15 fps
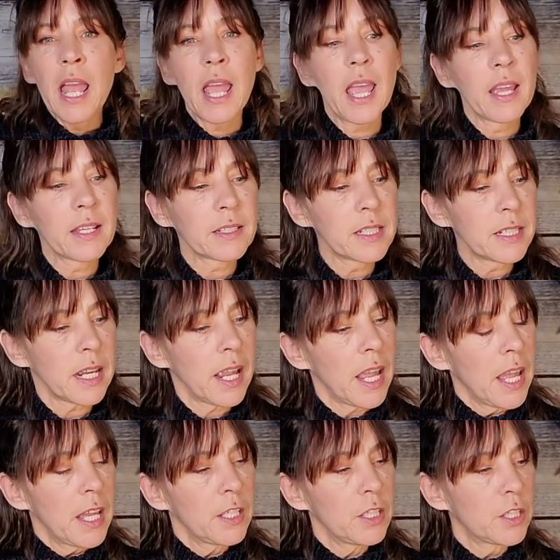And
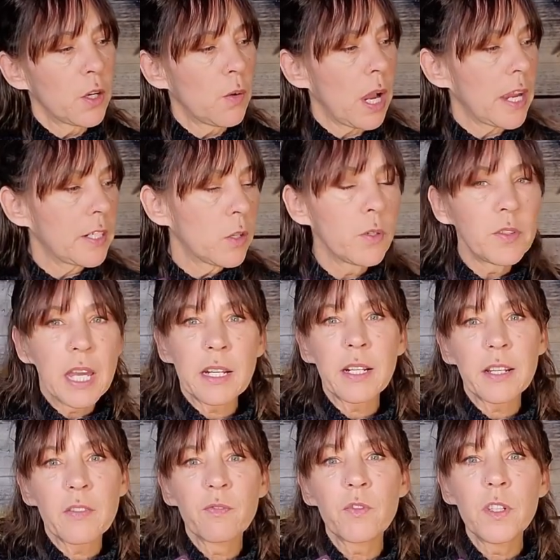you know, I know that it
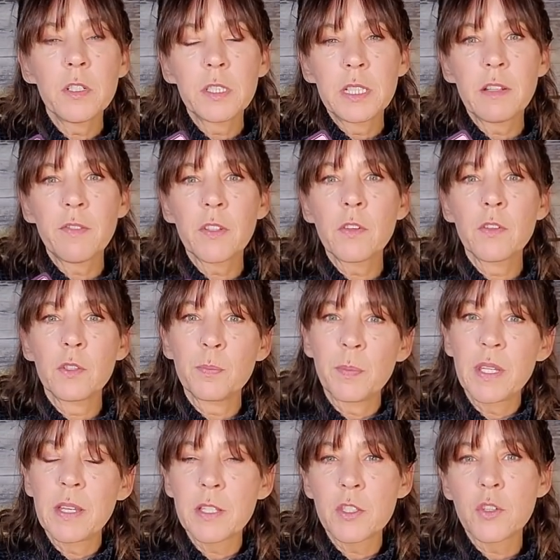can feel difficult
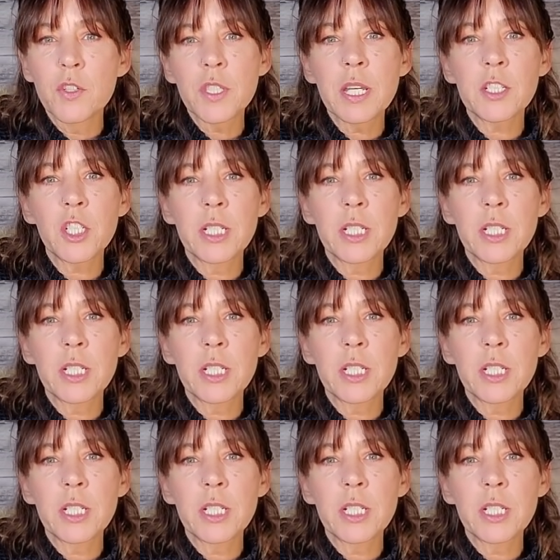because there's such